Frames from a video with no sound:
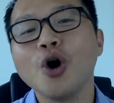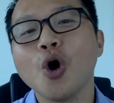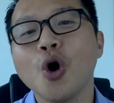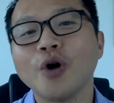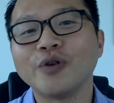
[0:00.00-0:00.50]

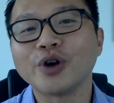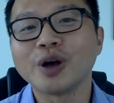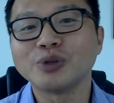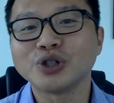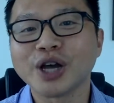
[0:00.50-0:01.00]
Overcome
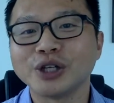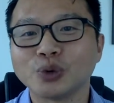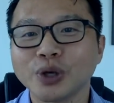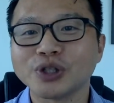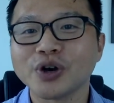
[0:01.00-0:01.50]
Shyness
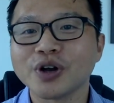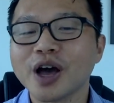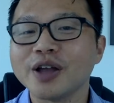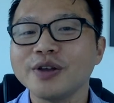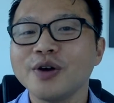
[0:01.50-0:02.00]
Quick Start
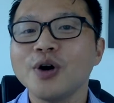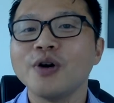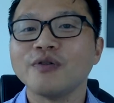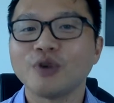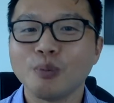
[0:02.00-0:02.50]
Guide,
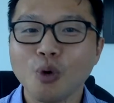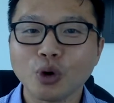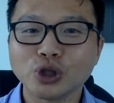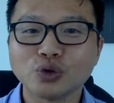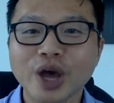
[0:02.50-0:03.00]
for more
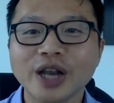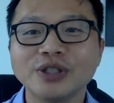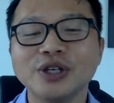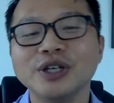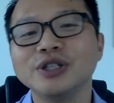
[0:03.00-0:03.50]

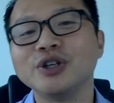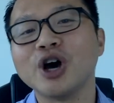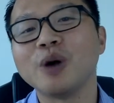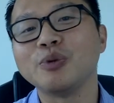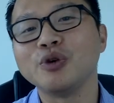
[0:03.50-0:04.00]
strategies to
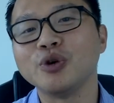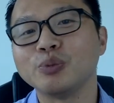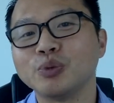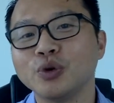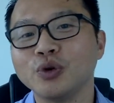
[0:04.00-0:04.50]
help you
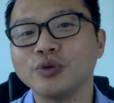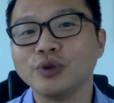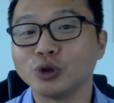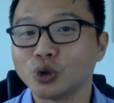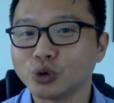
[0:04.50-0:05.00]
improve
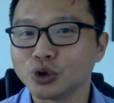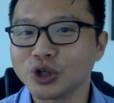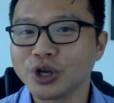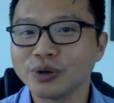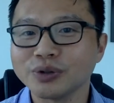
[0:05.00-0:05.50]
your social
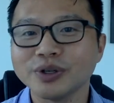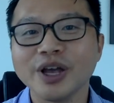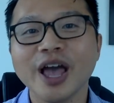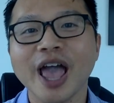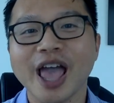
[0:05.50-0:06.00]
skills
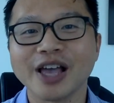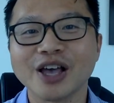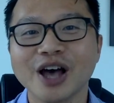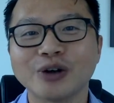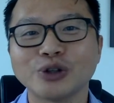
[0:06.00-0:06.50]
and
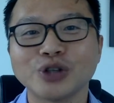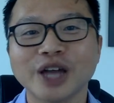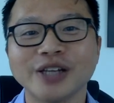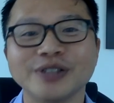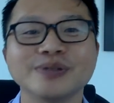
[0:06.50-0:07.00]
conquer
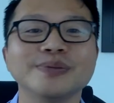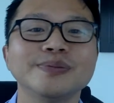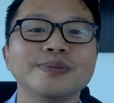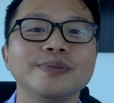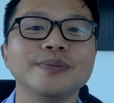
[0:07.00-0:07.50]
shyness.
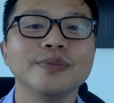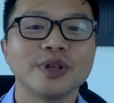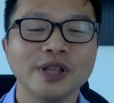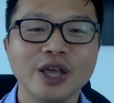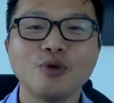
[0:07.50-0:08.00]
The
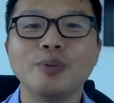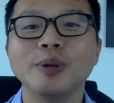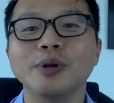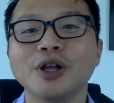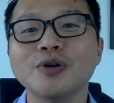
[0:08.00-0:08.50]
link will be
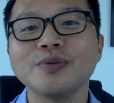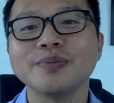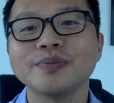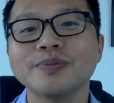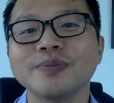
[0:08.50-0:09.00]
below,
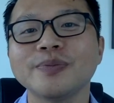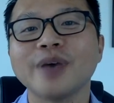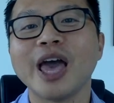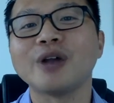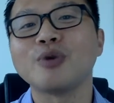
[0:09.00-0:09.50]

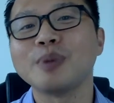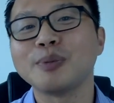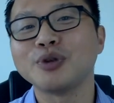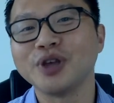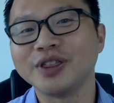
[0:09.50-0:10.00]
and remember
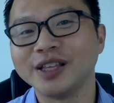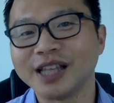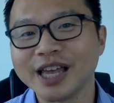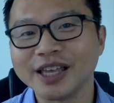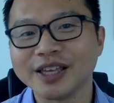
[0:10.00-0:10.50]
to hit the
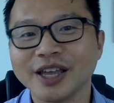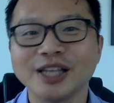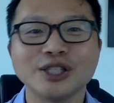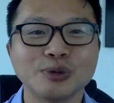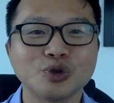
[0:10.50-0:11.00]
like and
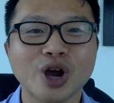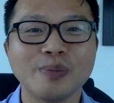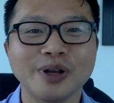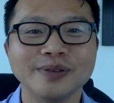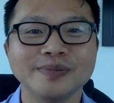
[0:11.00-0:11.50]
subscribe
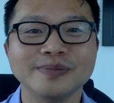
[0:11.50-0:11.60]
button.